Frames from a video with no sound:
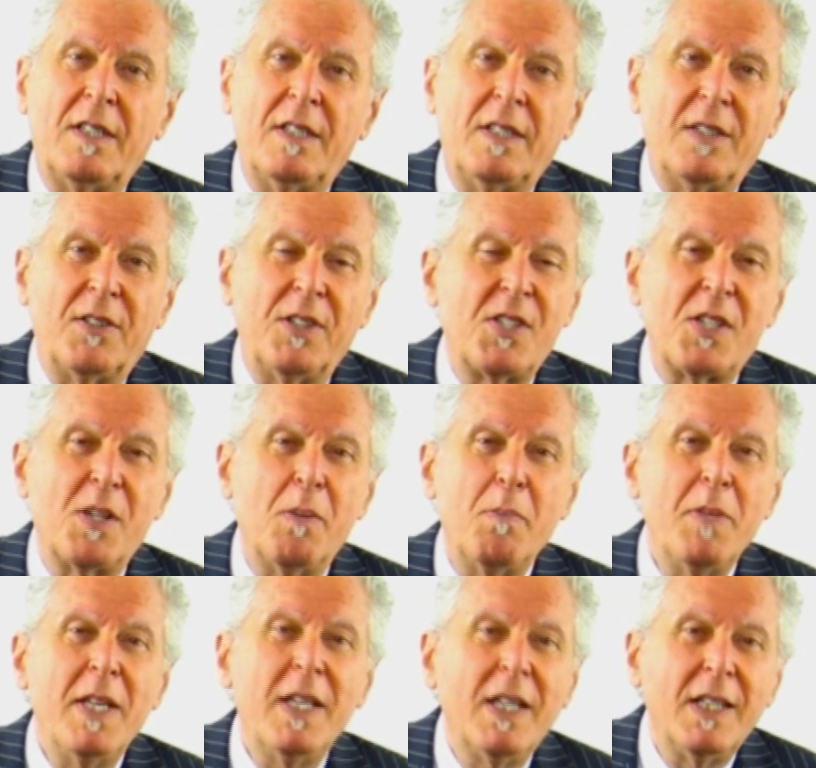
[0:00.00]
Now, this
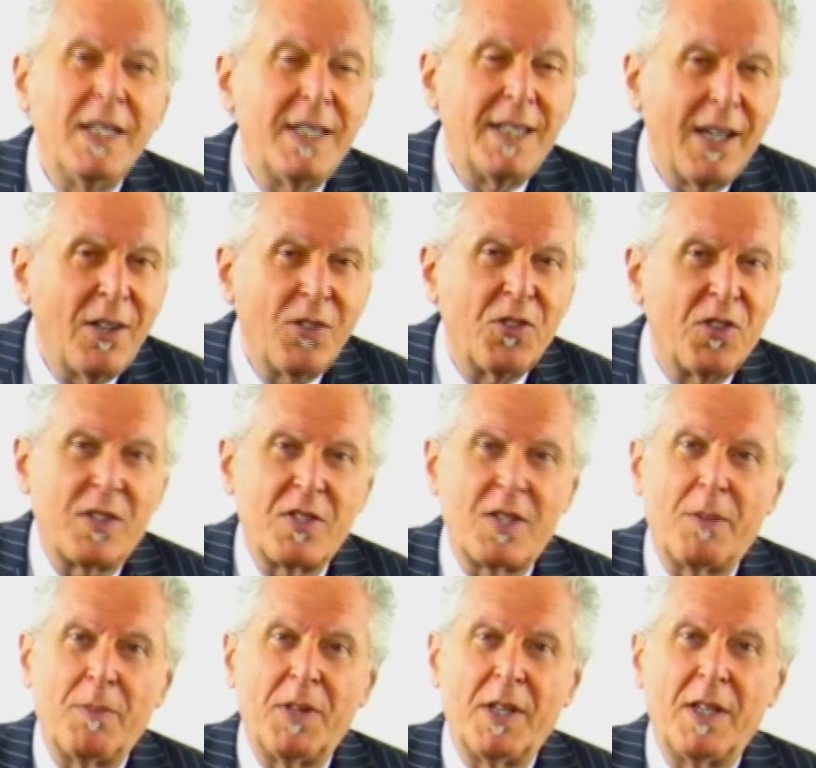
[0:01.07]
immediately tells us
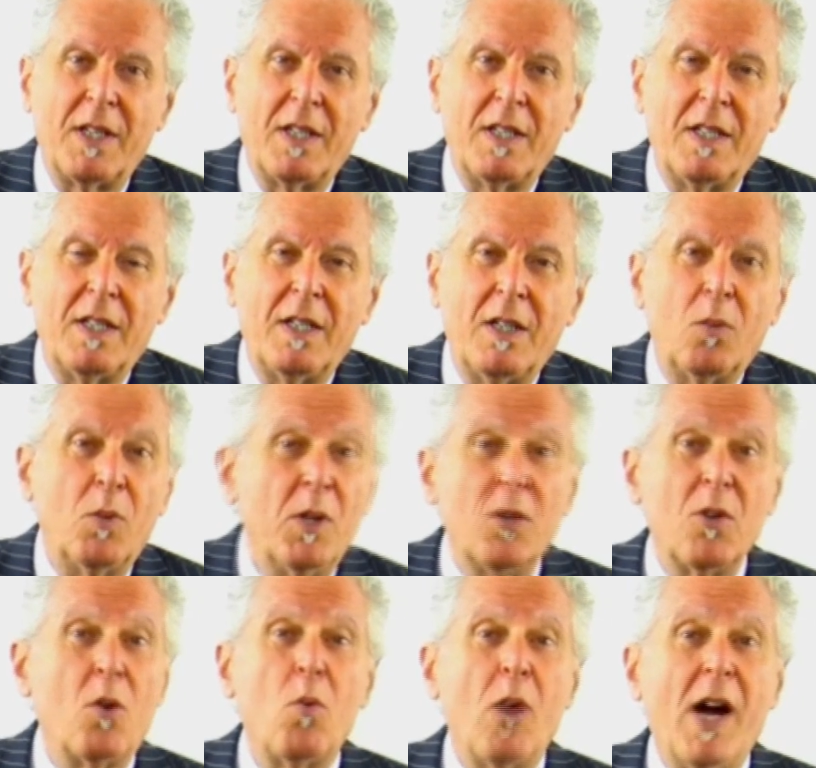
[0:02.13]
something. We don't
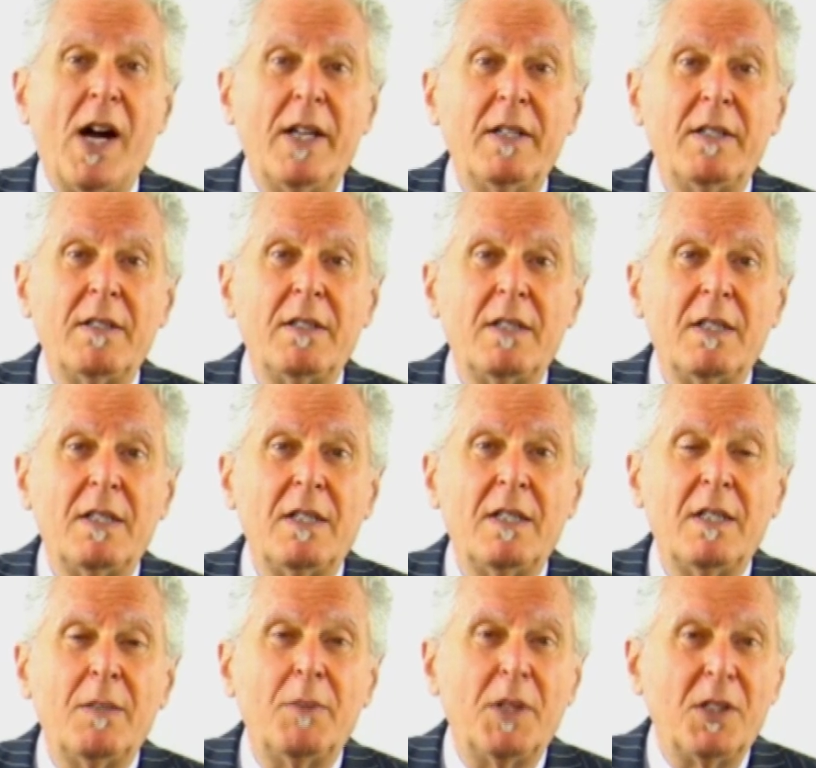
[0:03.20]
know what,
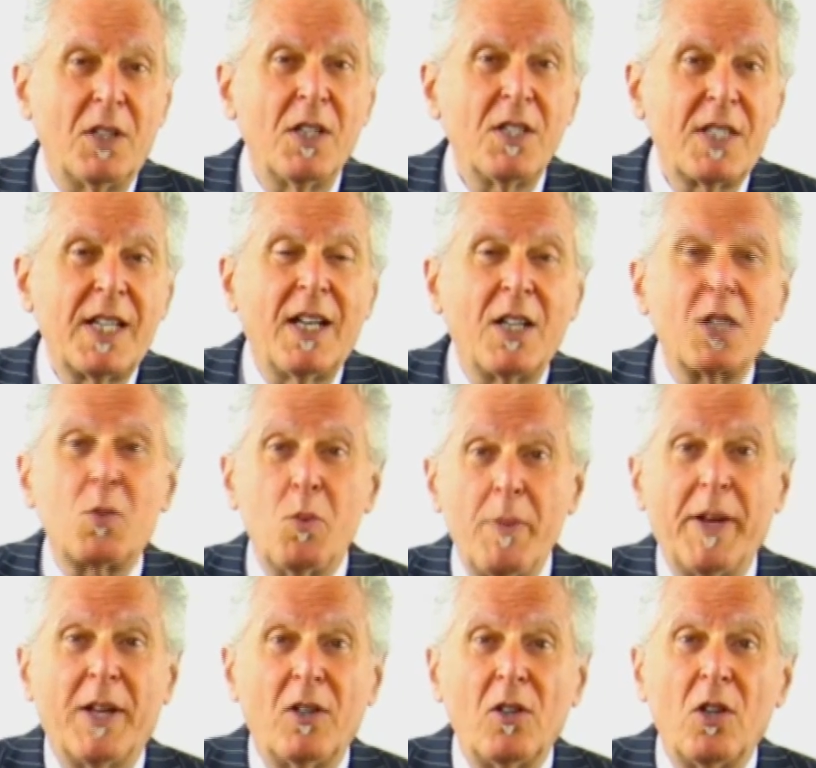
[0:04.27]
but it does tell us we
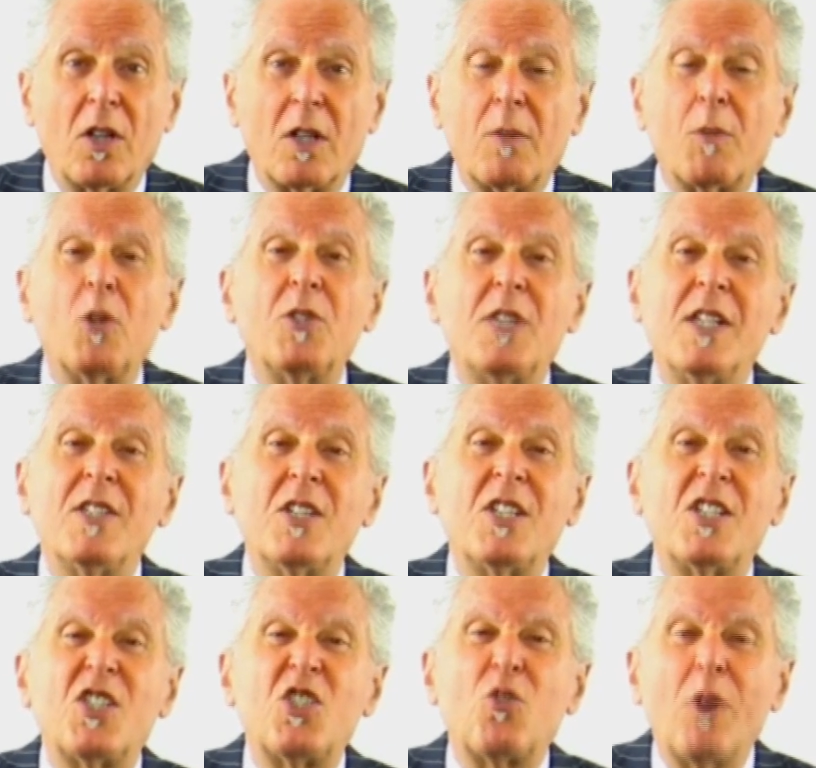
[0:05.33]
better look because there's a
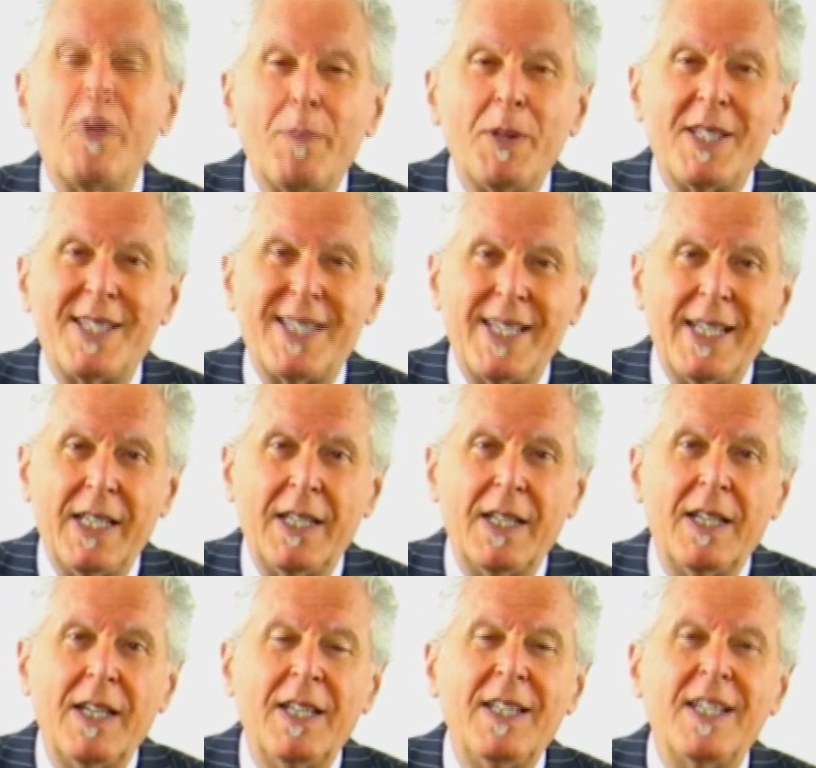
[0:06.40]
discrepancy.
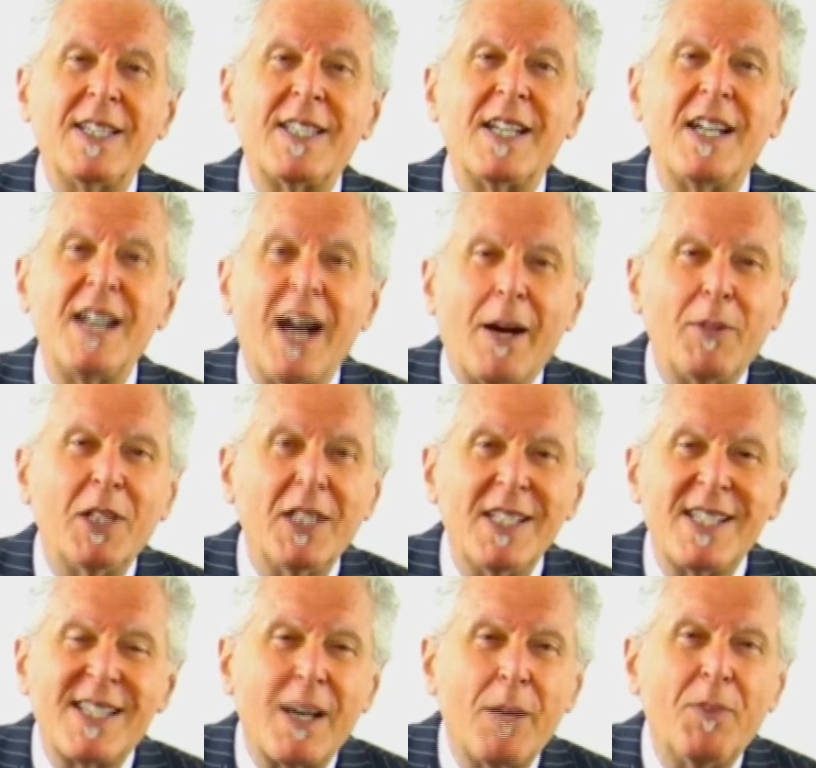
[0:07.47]
There's an anomaly.
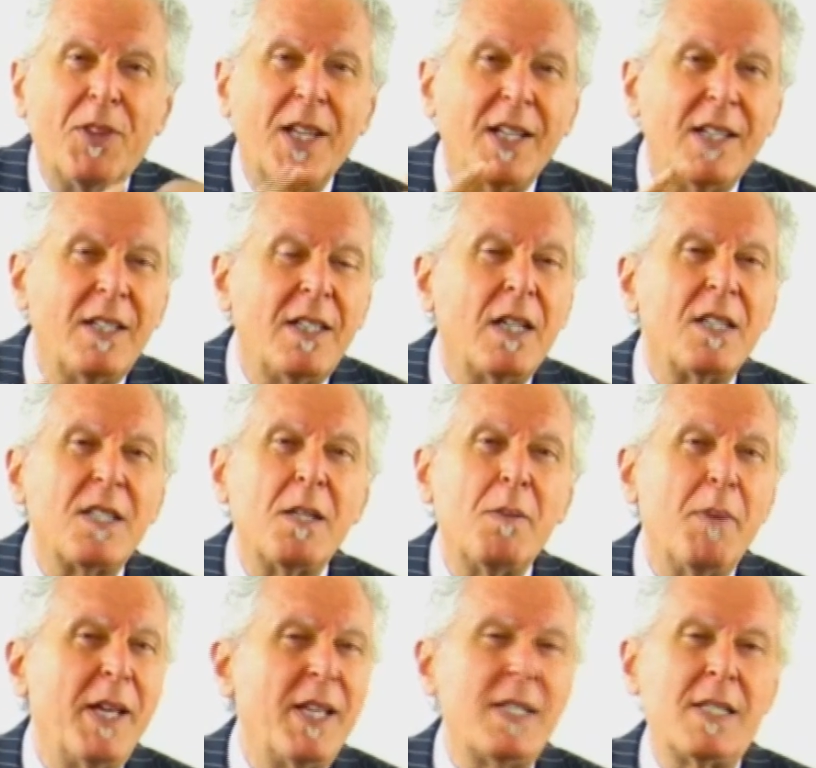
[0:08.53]
Something doesn't
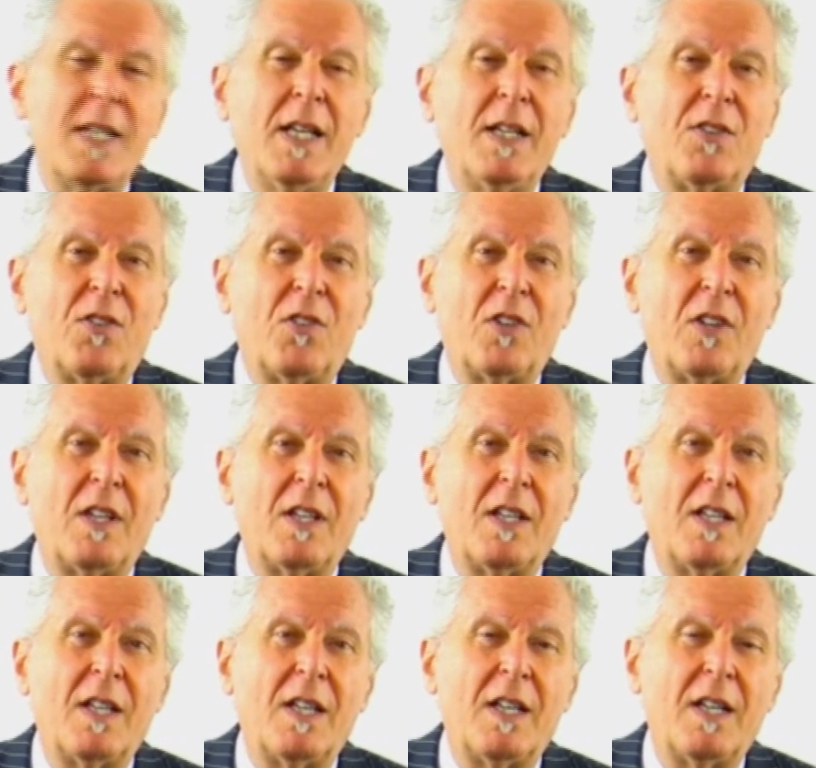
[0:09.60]
make sense.
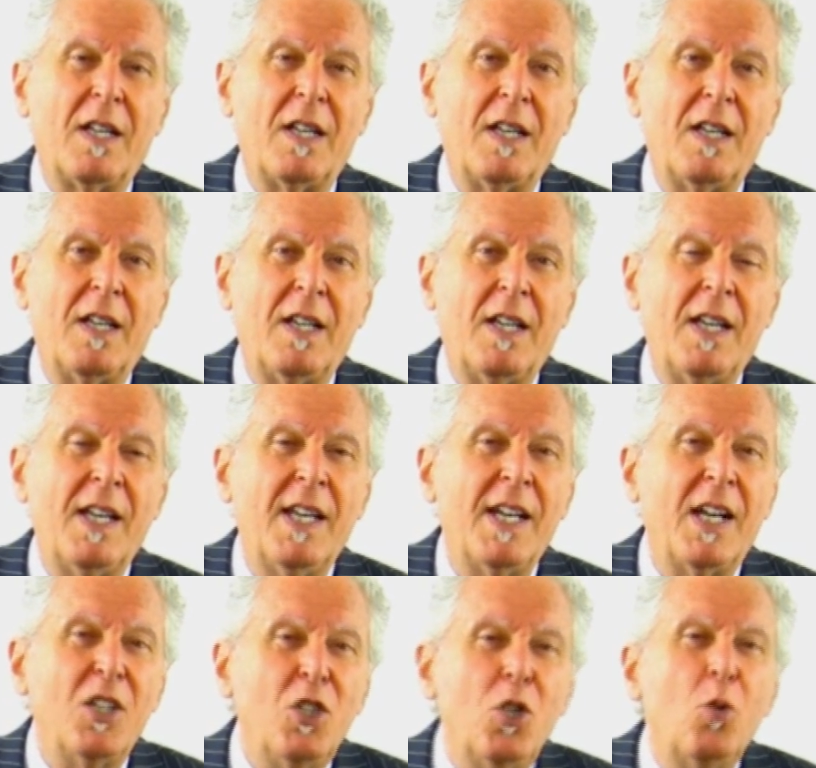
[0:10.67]

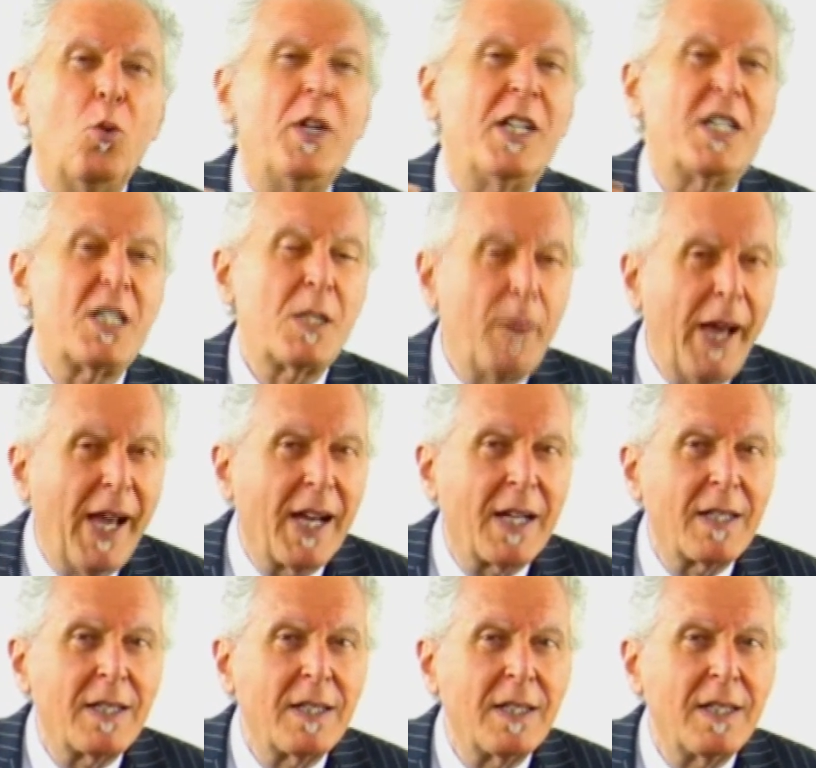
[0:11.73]
Now, you would
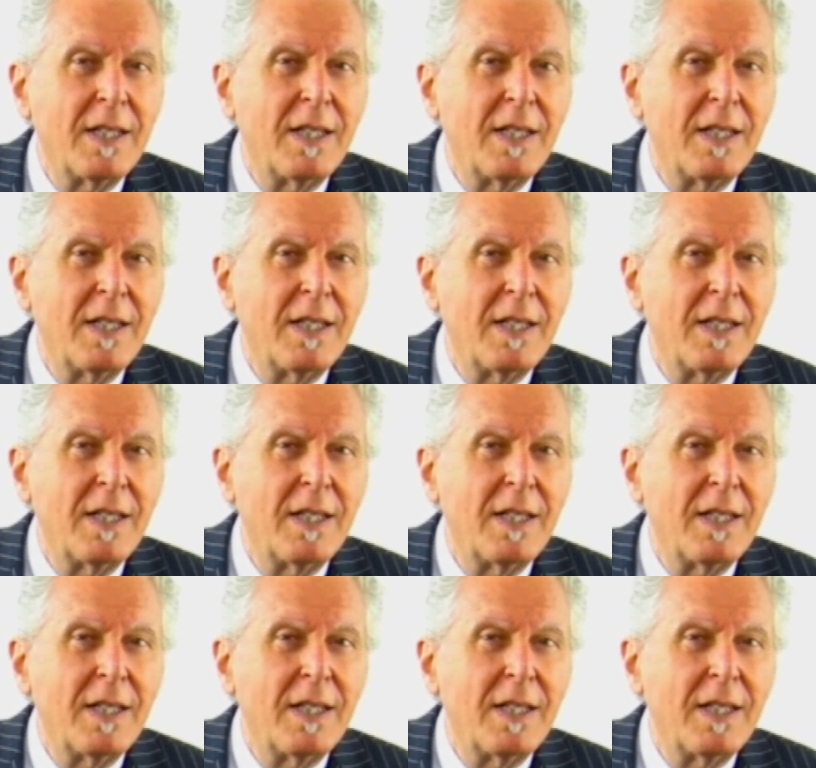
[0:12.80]
expect